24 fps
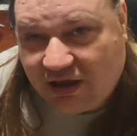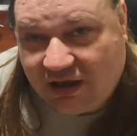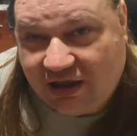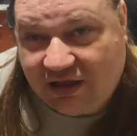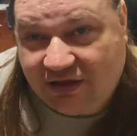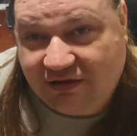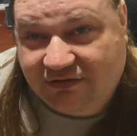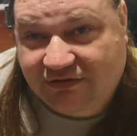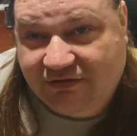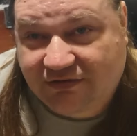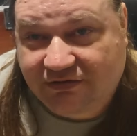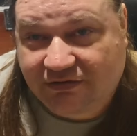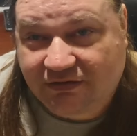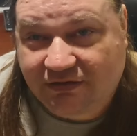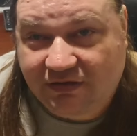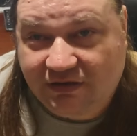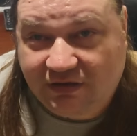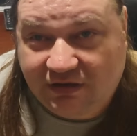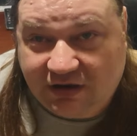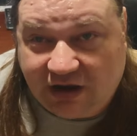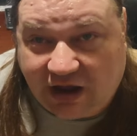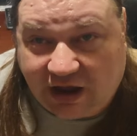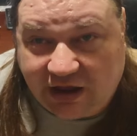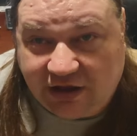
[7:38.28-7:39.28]
is
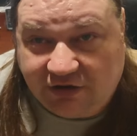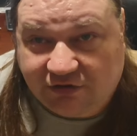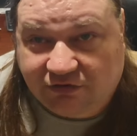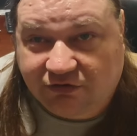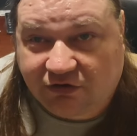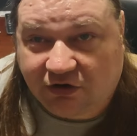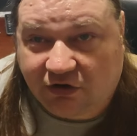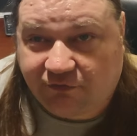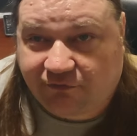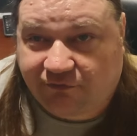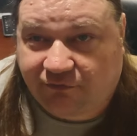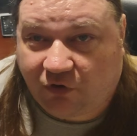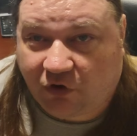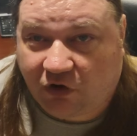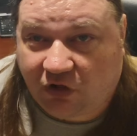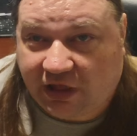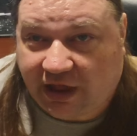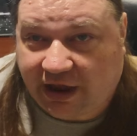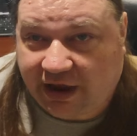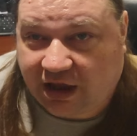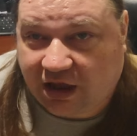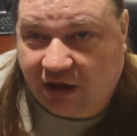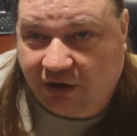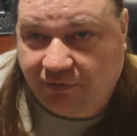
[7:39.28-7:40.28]
nicer for
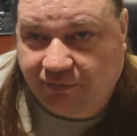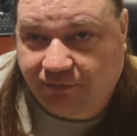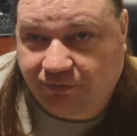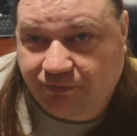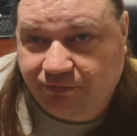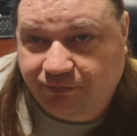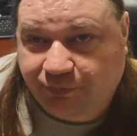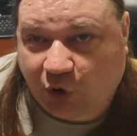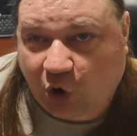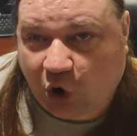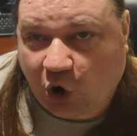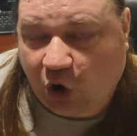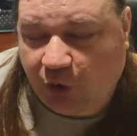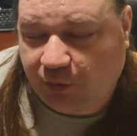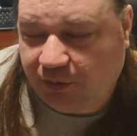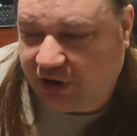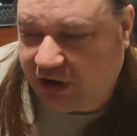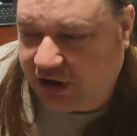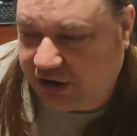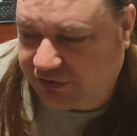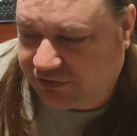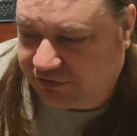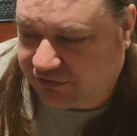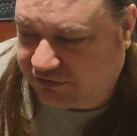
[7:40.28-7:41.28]
like a
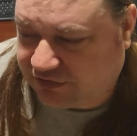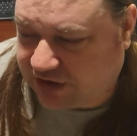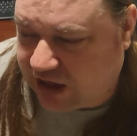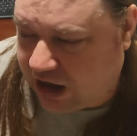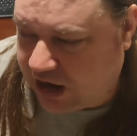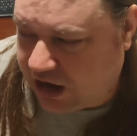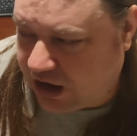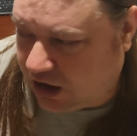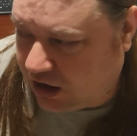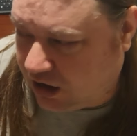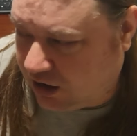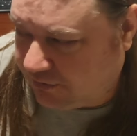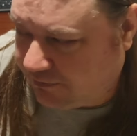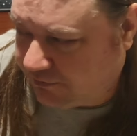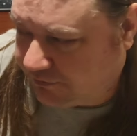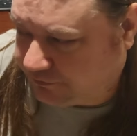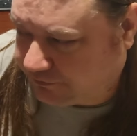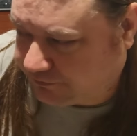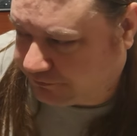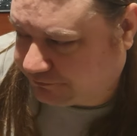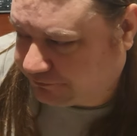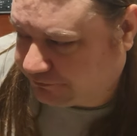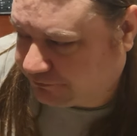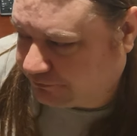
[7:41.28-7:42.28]
permanent setup.
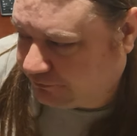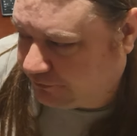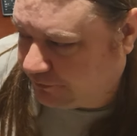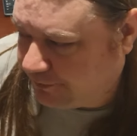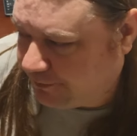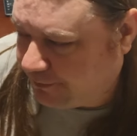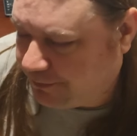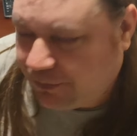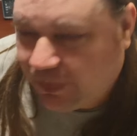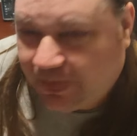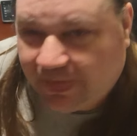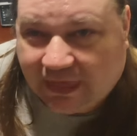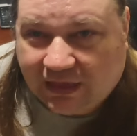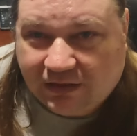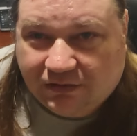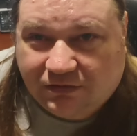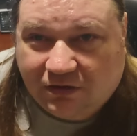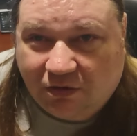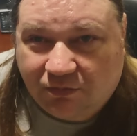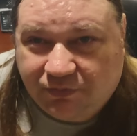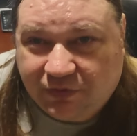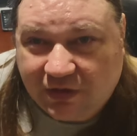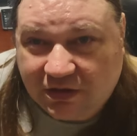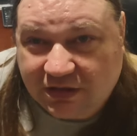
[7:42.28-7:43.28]

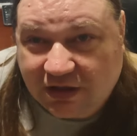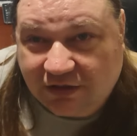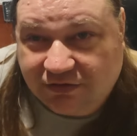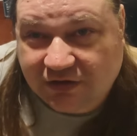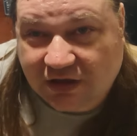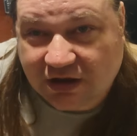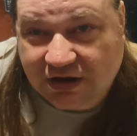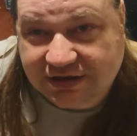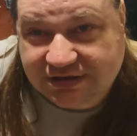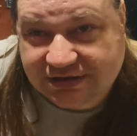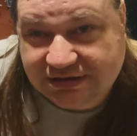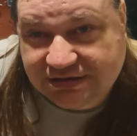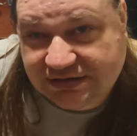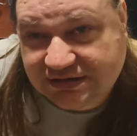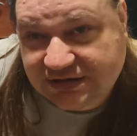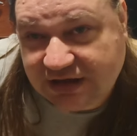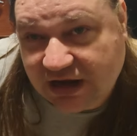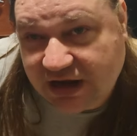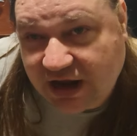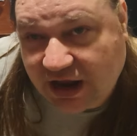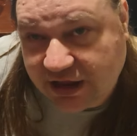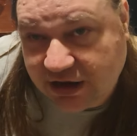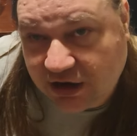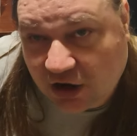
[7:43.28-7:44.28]
Something that's going to
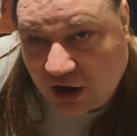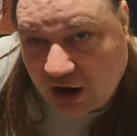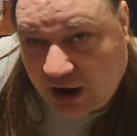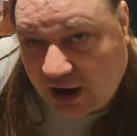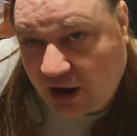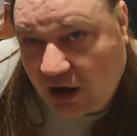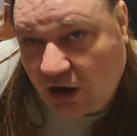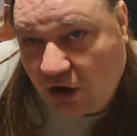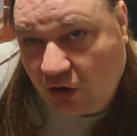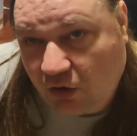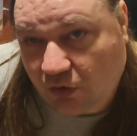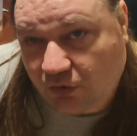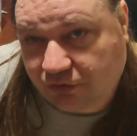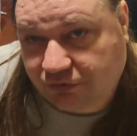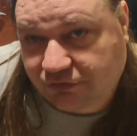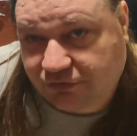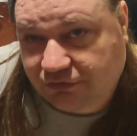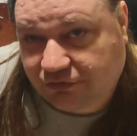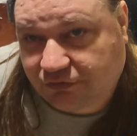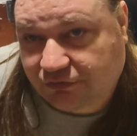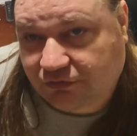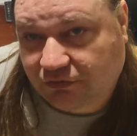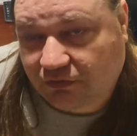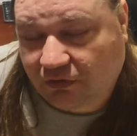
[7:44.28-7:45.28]
sit at your
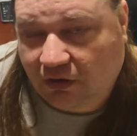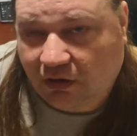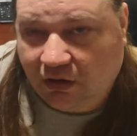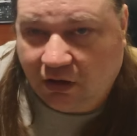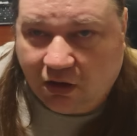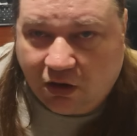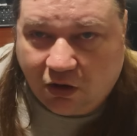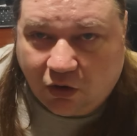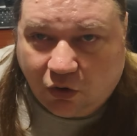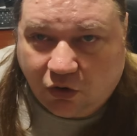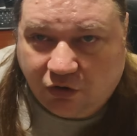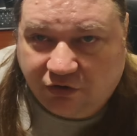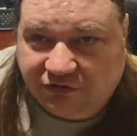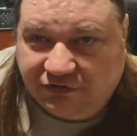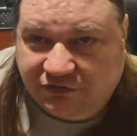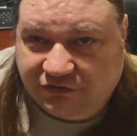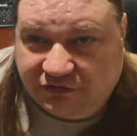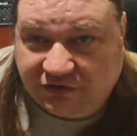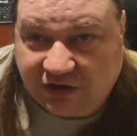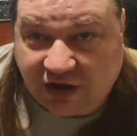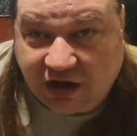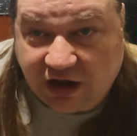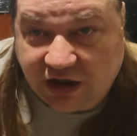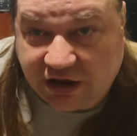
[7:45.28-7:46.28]
house or
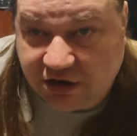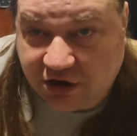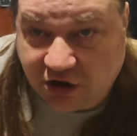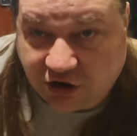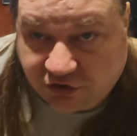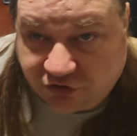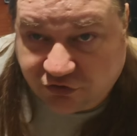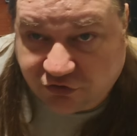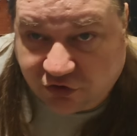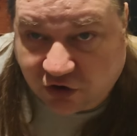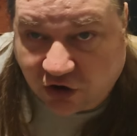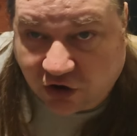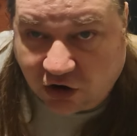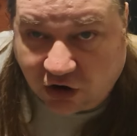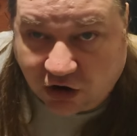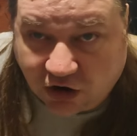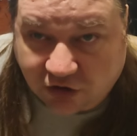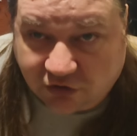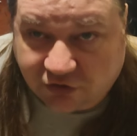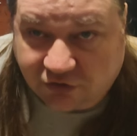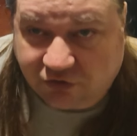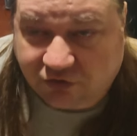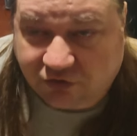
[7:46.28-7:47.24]
sit at your church.